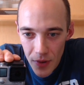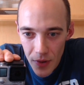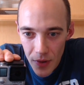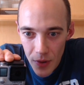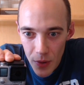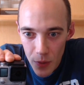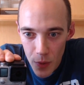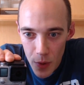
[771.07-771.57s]

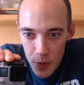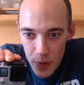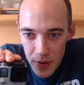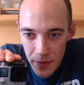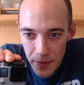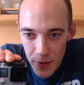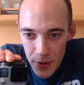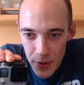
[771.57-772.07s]
what was
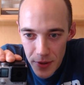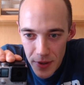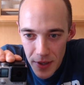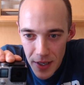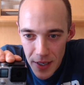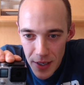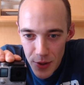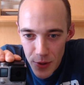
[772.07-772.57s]
the first
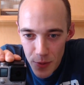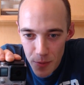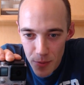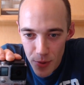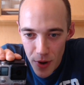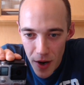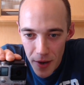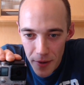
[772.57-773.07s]
thing you
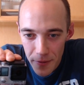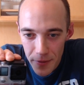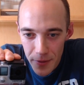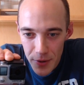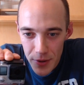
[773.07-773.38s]
brought for